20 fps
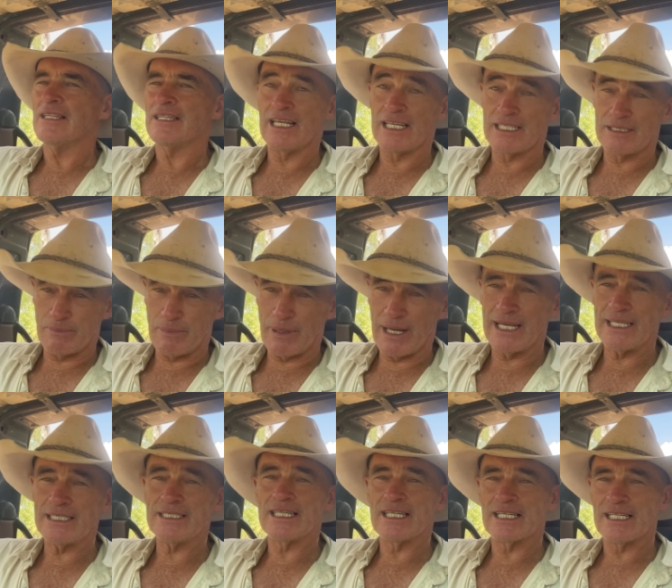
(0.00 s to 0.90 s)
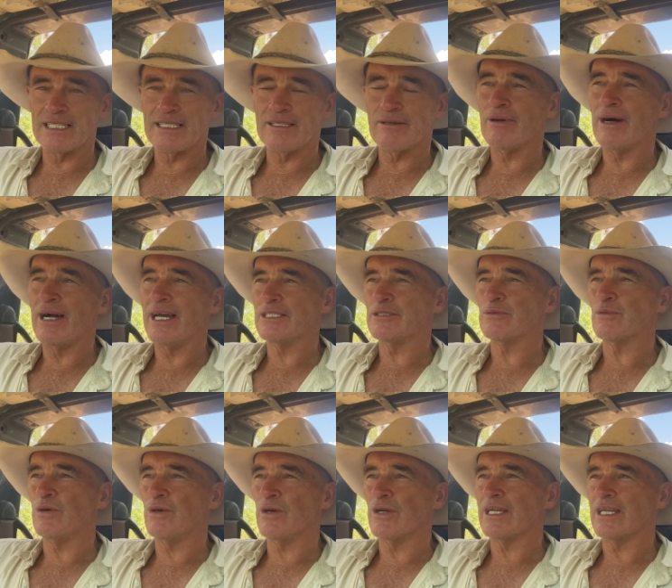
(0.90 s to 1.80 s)
That's basically the way it's
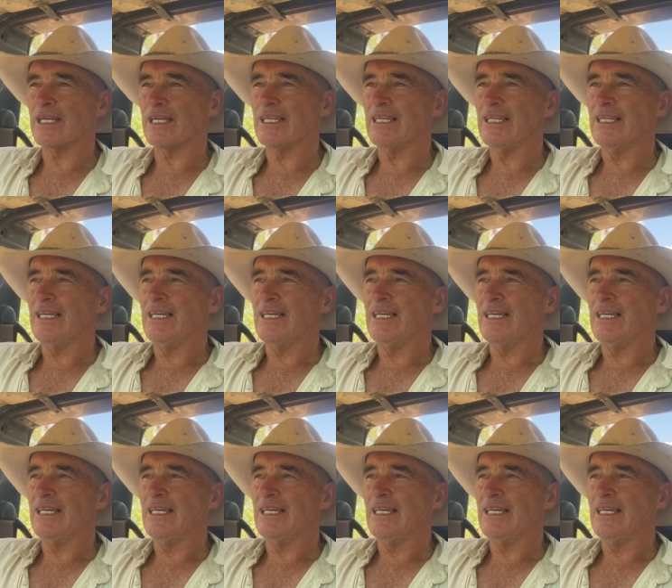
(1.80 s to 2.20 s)
working.